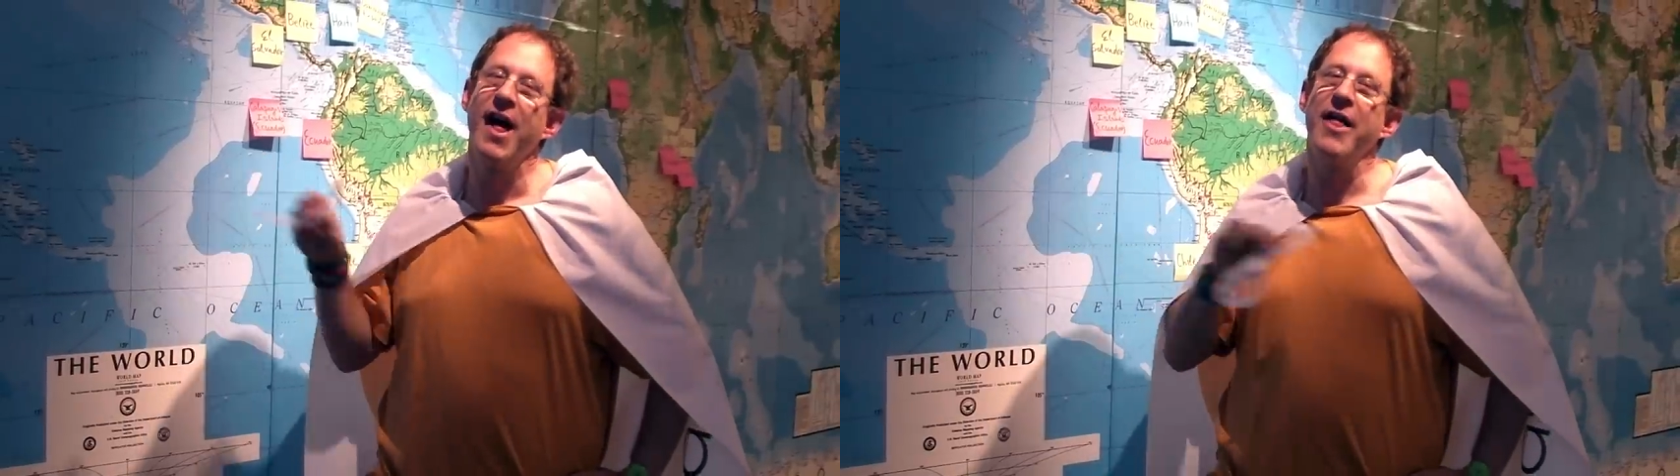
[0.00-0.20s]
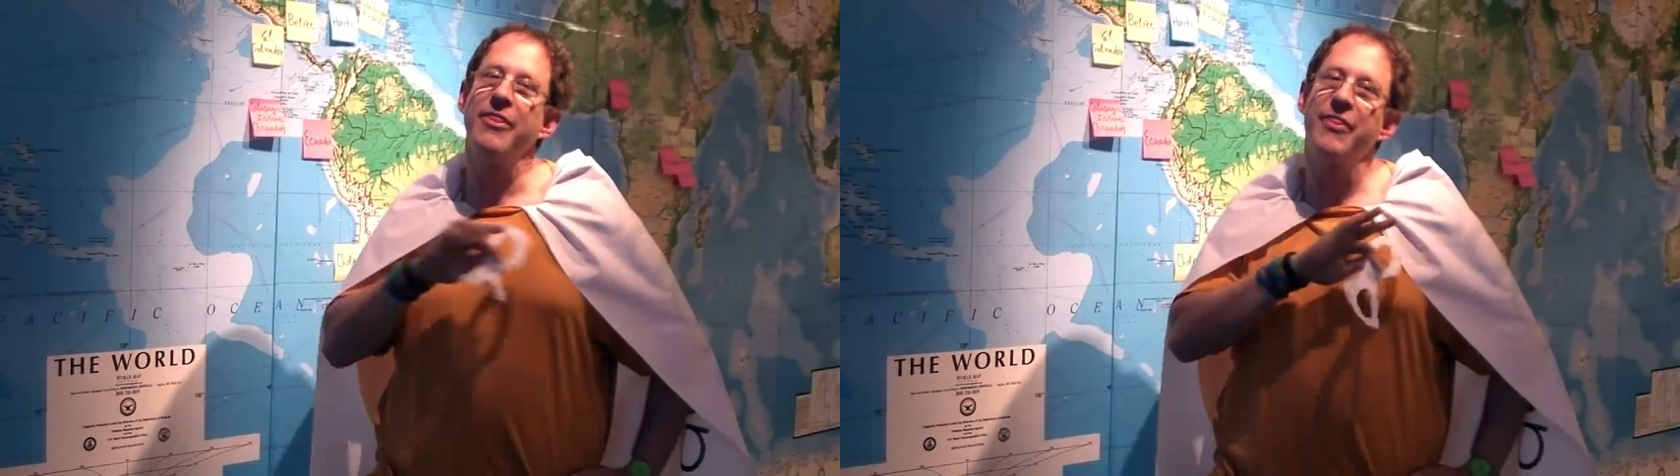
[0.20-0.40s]

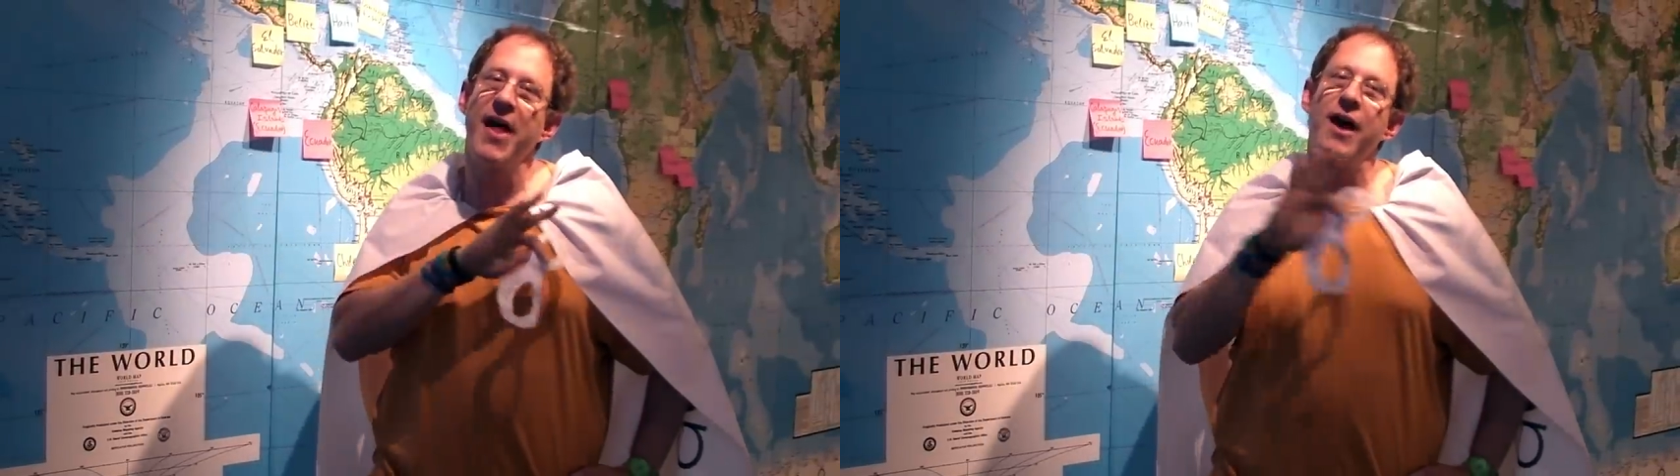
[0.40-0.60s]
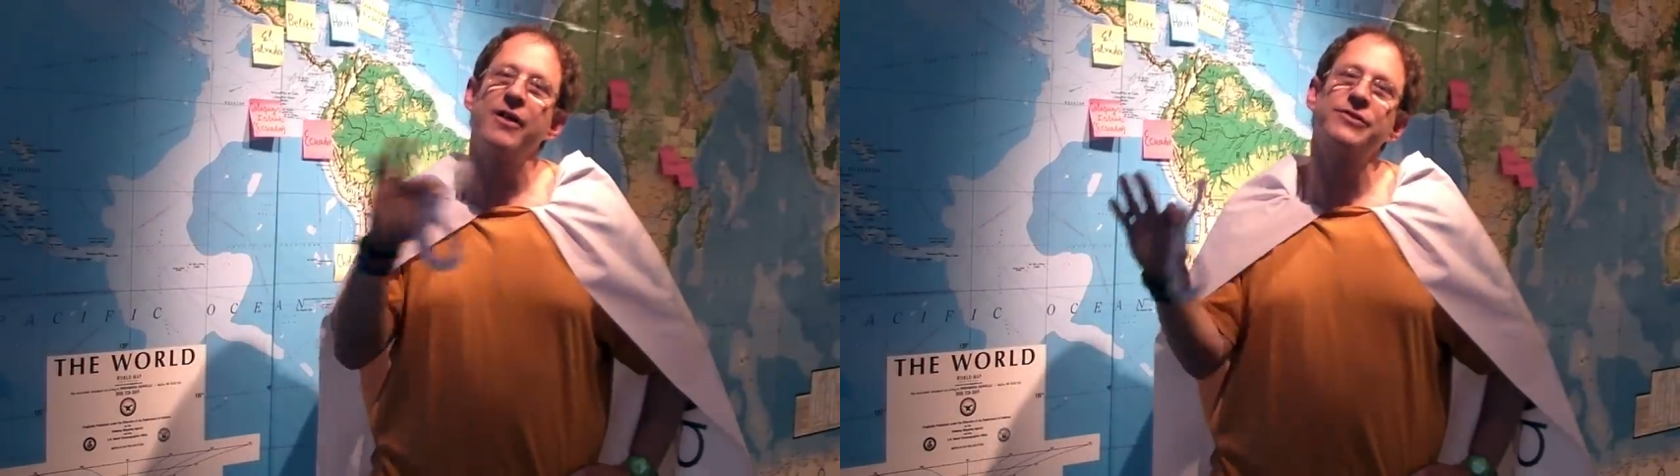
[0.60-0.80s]
and
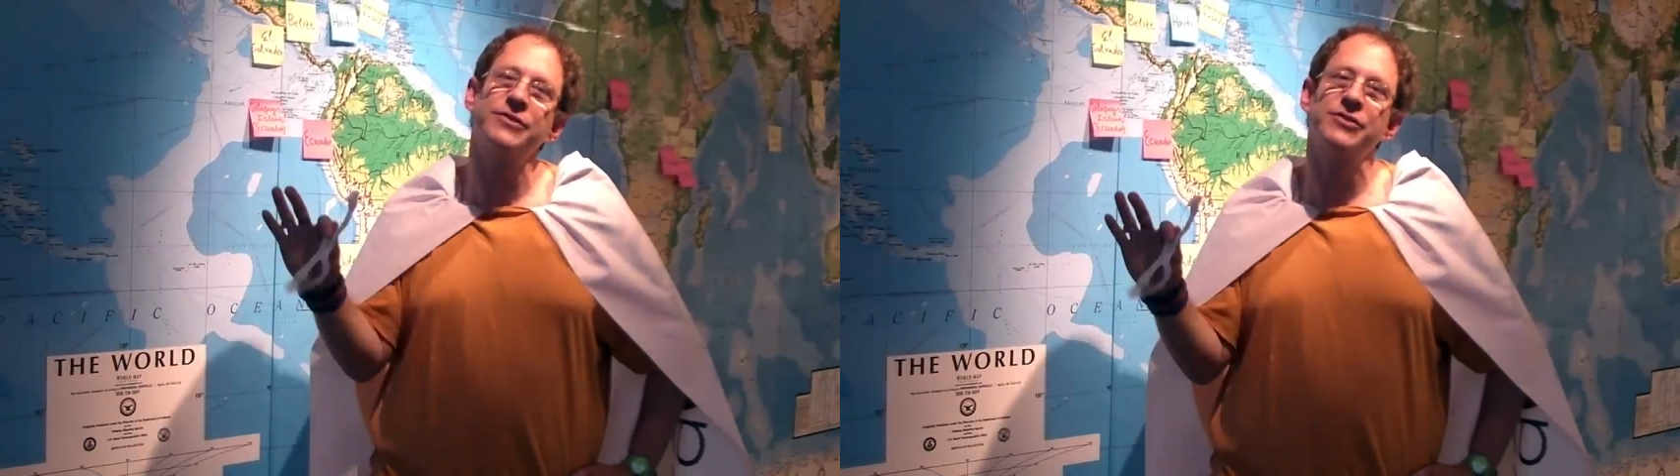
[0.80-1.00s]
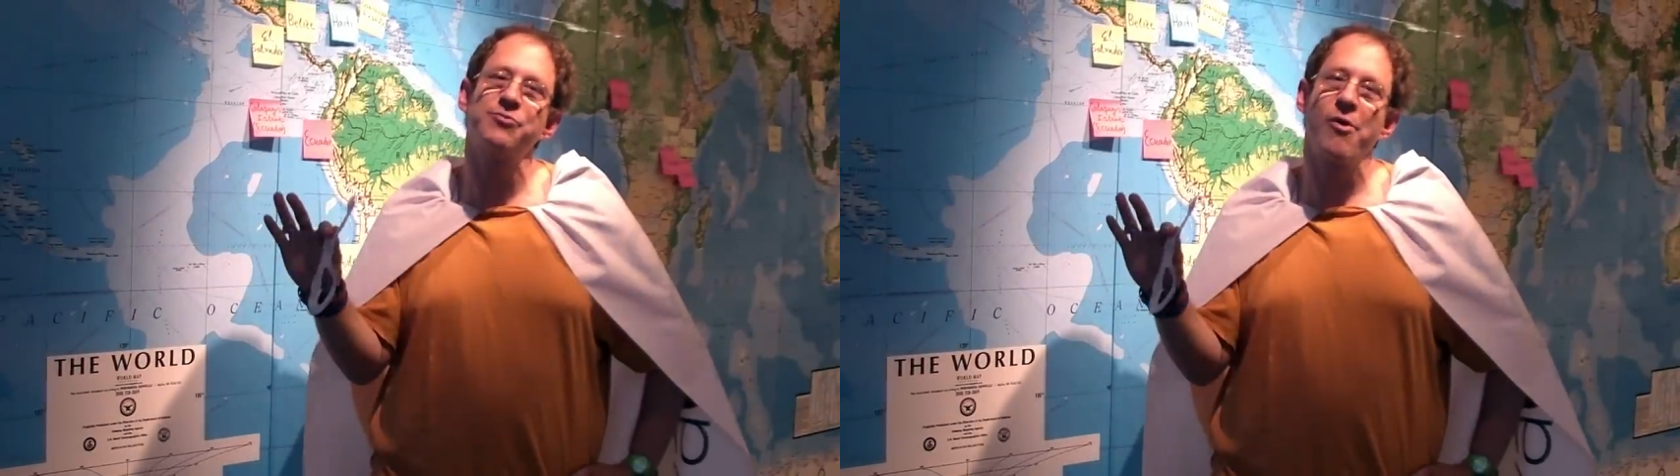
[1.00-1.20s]

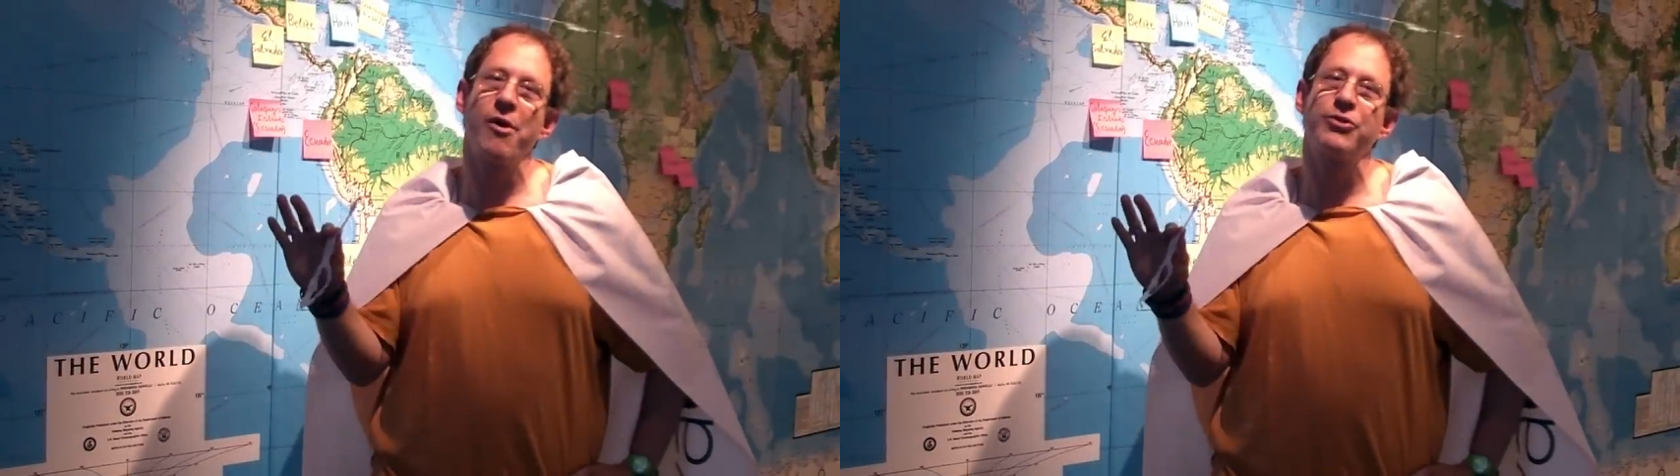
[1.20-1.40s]
thousands more